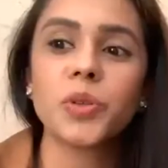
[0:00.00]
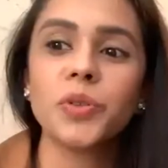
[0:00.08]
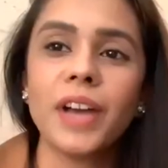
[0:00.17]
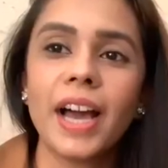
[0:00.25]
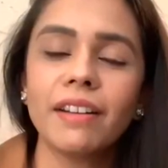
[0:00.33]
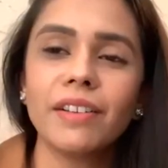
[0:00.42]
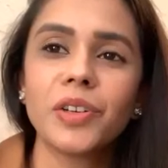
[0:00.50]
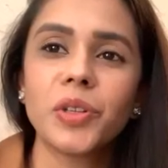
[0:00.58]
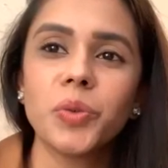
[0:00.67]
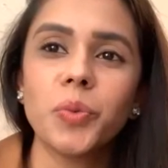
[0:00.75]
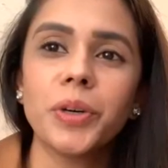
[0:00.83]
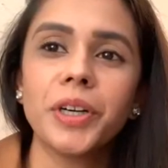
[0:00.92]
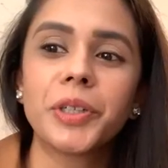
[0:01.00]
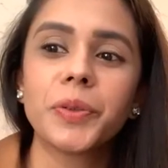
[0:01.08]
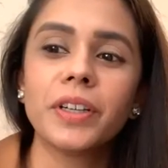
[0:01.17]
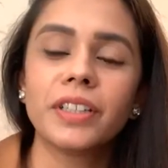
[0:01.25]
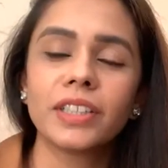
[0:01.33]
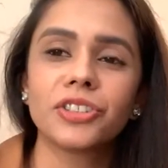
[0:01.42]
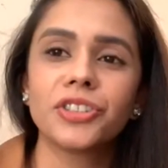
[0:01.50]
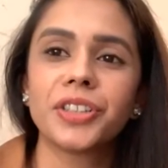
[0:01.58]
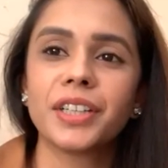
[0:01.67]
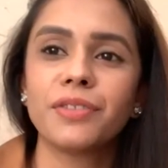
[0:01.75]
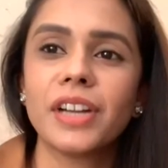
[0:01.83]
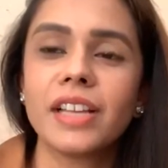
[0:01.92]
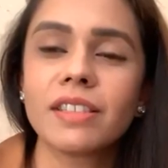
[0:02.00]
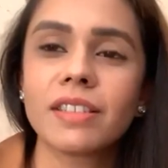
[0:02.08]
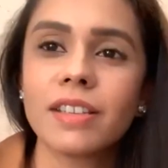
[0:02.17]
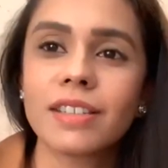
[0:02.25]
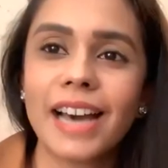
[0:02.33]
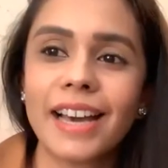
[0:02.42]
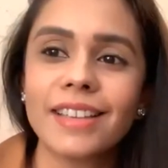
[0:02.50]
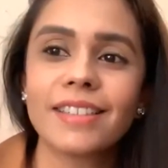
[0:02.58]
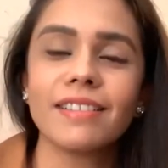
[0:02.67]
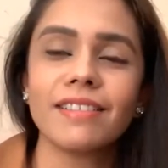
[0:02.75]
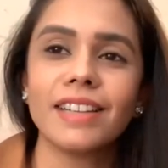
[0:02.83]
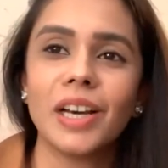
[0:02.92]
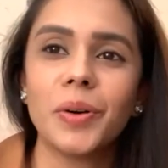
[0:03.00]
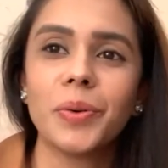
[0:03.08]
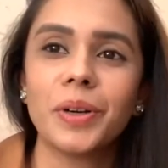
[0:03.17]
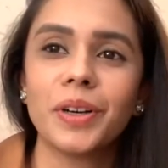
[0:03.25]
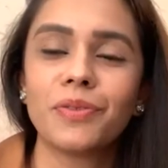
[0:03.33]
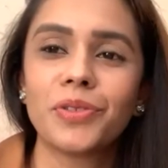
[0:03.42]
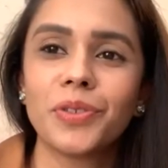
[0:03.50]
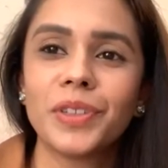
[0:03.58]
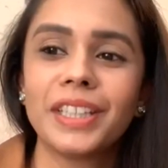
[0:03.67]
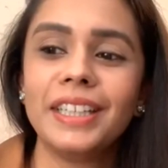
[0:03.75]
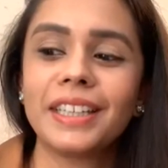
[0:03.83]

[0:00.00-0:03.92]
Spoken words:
you've added a new word to our dictionary, Francis, Kaizen. Now, with